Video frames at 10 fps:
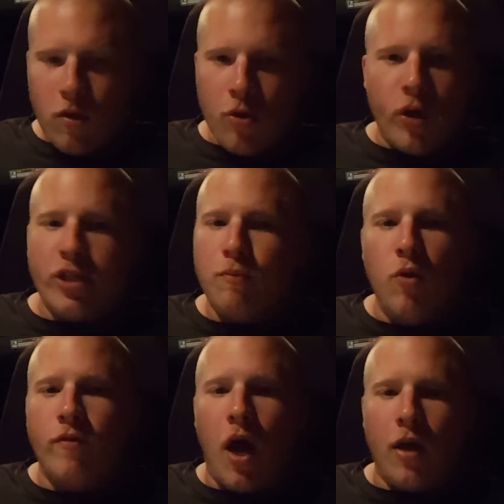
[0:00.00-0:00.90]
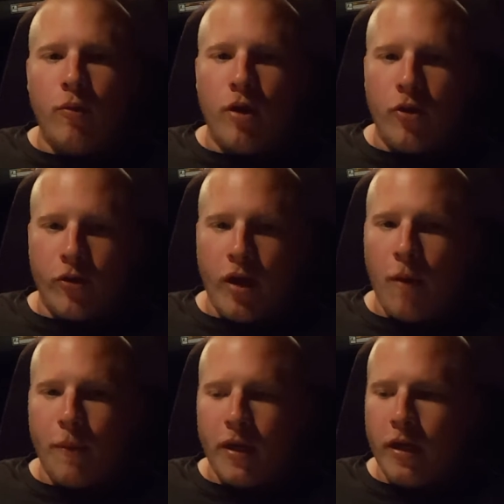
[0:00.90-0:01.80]
You know, he's moved on to another
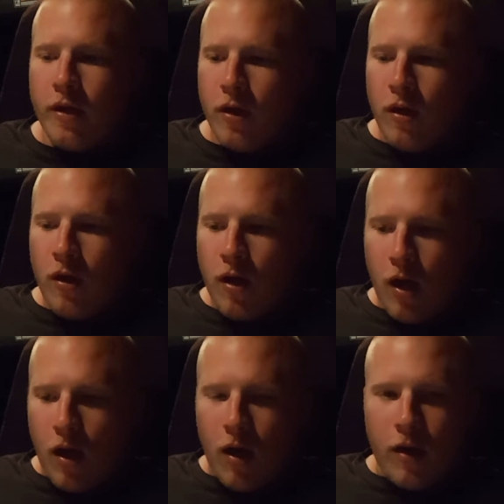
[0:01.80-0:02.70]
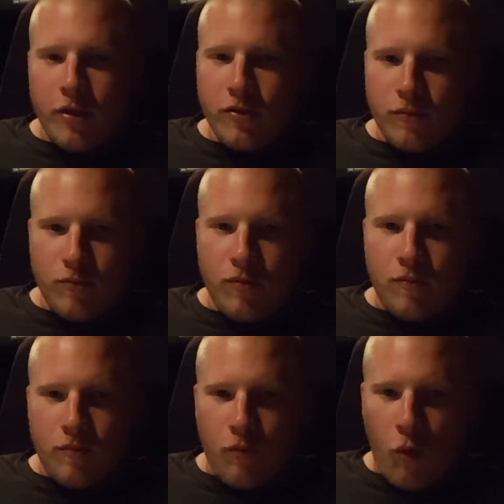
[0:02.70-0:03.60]
company. He's
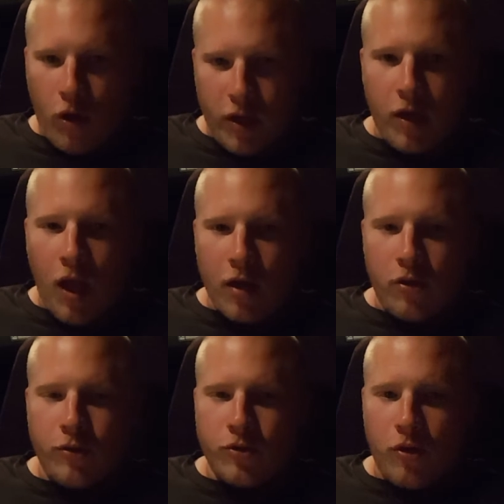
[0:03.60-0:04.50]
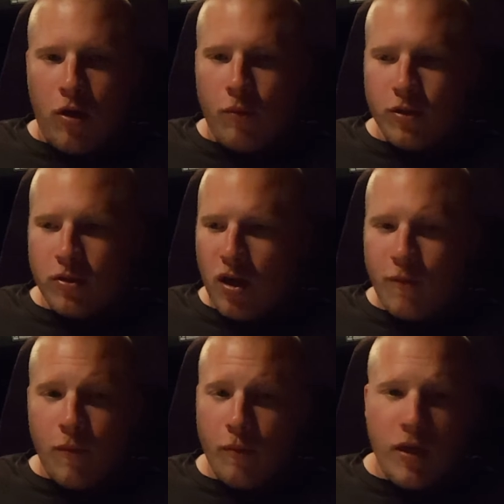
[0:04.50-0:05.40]
working a lot closer to home and stuff.
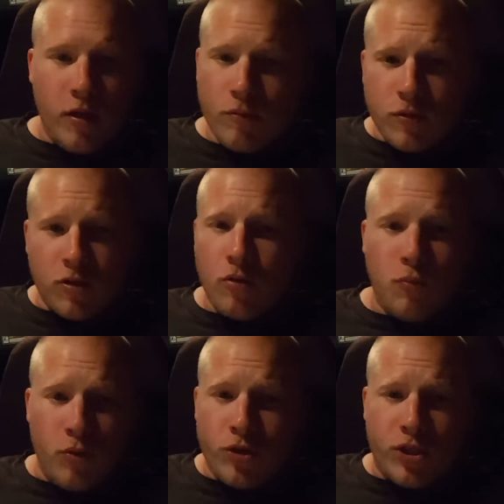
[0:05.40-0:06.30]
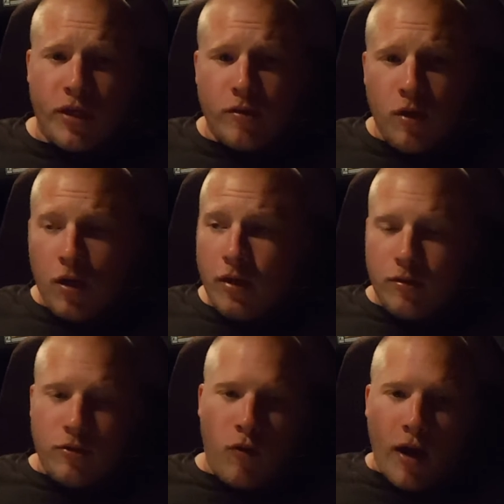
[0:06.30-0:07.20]
Me and him still bullshit.
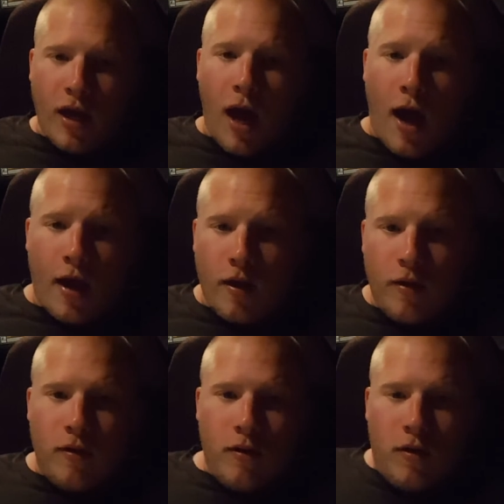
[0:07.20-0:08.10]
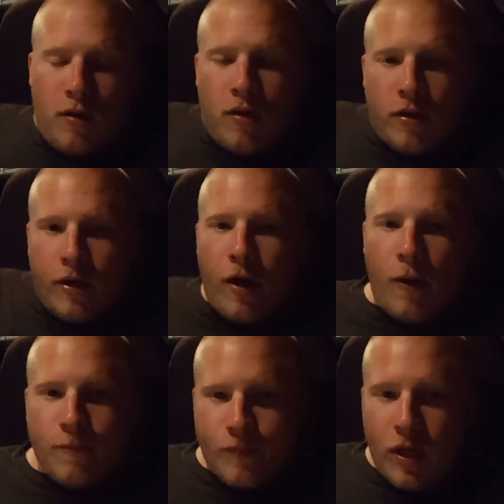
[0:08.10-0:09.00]
He's a great guy, you
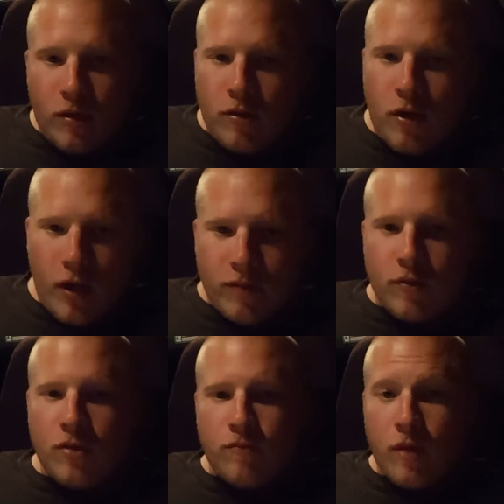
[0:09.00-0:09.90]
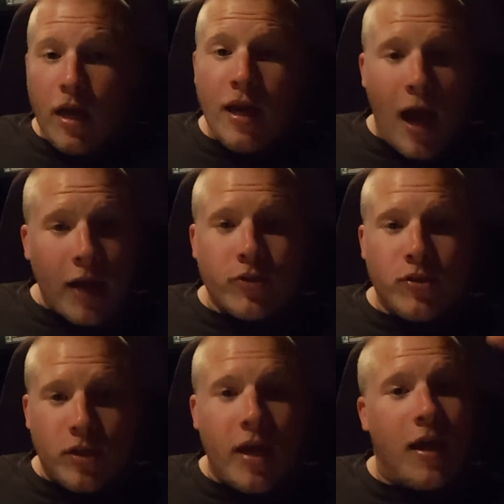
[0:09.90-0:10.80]
know. And, you know, he actually
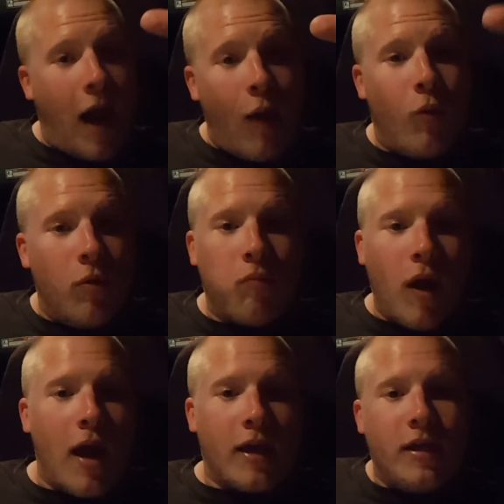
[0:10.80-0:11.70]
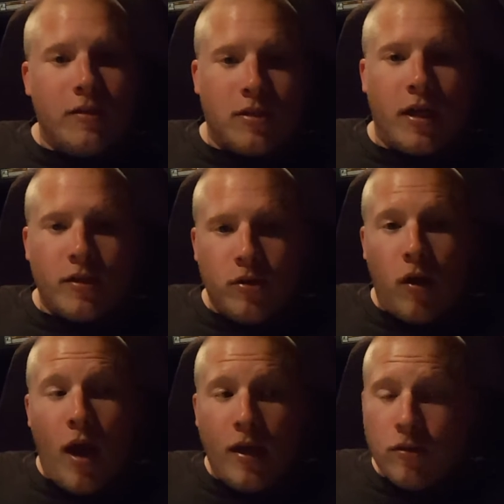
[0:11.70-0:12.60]
did, I will brag, he said, you know,
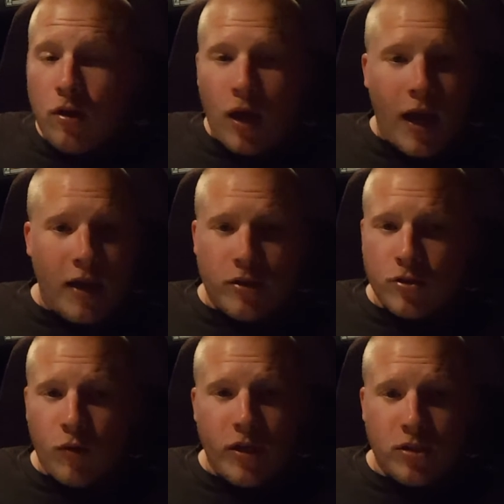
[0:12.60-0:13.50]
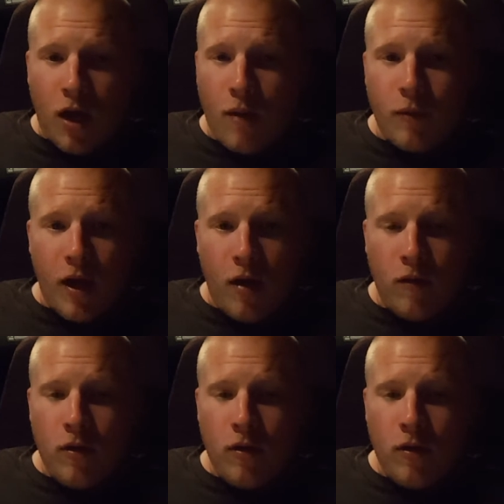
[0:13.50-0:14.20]
hey, look, I got this great job now.